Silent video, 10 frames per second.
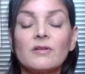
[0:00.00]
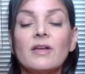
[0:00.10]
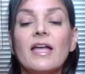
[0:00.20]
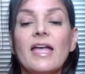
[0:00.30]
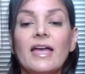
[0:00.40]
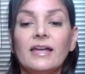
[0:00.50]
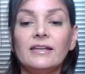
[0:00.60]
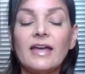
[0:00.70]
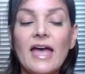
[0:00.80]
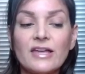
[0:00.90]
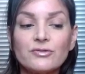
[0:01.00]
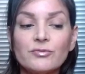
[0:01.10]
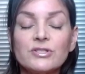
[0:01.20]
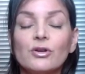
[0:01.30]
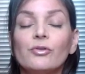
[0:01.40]
And as a
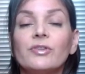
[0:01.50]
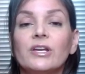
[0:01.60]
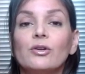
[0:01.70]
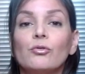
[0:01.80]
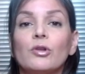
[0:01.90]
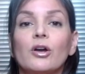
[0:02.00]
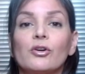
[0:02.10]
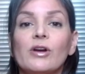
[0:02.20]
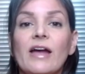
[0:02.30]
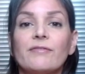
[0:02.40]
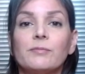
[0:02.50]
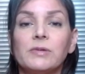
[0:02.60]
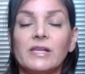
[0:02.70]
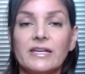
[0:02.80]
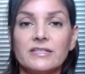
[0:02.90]
result, they no longer have a
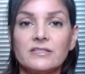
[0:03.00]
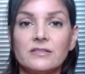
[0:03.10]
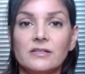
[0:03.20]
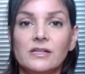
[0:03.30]
place.